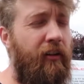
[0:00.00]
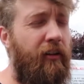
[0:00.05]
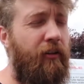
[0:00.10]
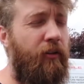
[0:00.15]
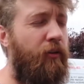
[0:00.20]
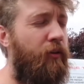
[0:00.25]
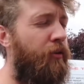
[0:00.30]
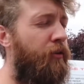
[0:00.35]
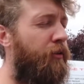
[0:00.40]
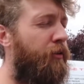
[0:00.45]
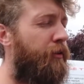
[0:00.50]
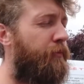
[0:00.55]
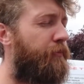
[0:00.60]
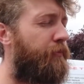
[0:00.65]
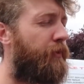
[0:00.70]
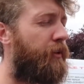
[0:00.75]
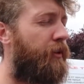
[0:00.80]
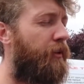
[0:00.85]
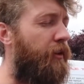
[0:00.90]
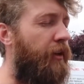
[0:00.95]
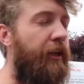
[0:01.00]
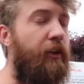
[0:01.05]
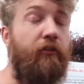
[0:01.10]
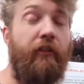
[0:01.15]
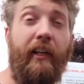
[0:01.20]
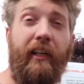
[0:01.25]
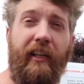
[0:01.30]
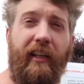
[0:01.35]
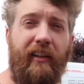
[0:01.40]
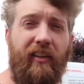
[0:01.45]
or like
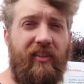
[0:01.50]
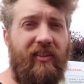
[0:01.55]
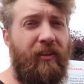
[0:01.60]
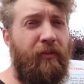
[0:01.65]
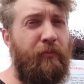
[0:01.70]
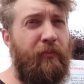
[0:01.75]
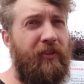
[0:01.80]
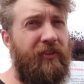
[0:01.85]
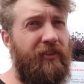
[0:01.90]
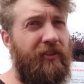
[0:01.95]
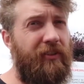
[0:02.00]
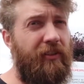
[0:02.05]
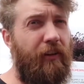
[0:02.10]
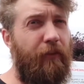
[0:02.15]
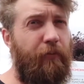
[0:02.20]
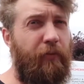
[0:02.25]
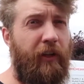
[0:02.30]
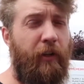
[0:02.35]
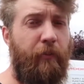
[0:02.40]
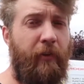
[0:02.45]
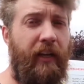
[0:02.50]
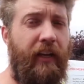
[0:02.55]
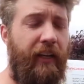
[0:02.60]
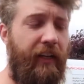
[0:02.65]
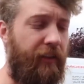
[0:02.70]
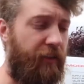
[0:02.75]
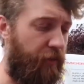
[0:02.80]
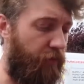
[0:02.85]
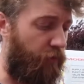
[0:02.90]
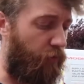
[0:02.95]
Reddy sunts and stuff
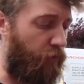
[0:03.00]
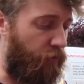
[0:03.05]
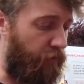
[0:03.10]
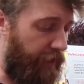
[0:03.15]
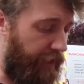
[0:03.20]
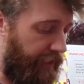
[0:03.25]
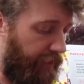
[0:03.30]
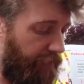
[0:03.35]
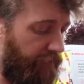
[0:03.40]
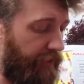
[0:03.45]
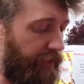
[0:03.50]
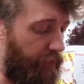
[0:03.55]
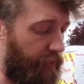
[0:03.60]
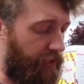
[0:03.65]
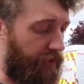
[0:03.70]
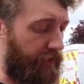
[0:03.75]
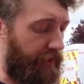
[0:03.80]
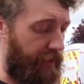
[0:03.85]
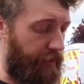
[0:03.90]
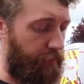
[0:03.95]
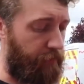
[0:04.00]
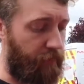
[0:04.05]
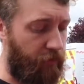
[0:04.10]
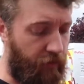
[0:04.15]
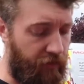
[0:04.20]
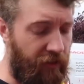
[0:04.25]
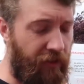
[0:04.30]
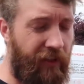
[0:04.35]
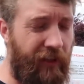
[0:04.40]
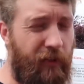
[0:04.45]
pre-made that are already real slim,
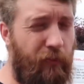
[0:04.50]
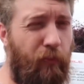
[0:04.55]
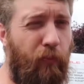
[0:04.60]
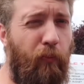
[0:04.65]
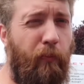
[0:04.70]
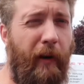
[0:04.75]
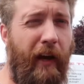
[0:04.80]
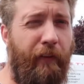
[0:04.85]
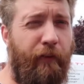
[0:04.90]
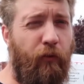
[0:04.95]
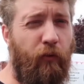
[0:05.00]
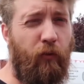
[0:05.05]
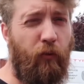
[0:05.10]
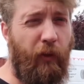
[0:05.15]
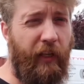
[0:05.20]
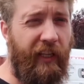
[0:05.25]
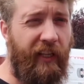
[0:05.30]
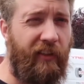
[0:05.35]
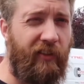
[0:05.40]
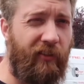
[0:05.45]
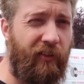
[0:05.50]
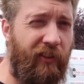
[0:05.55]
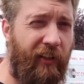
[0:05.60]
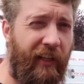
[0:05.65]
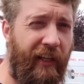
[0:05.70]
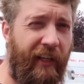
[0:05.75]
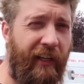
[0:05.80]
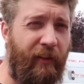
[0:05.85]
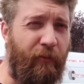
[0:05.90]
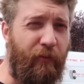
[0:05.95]
got nice baffled wings on
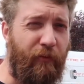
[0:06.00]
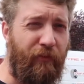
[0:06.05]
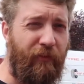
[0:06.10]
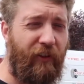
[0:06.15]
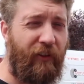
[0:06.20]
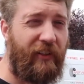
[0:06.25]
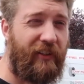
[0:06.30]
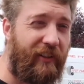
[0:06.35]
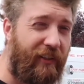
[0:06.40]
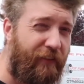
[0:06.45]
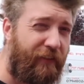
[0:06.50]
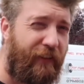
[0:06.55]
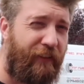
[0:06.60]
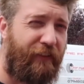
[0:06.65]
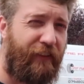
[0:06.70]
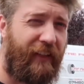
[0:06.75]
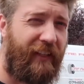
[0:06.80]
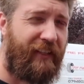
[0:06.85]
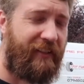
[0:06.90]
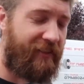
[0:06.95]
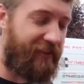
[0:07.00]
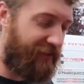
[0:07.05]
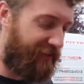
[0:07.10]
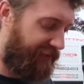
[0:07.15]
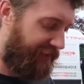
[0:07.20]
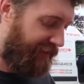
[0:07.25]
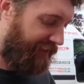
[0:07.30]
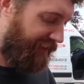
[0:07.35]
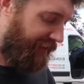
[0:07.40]
it, nice lovely fins.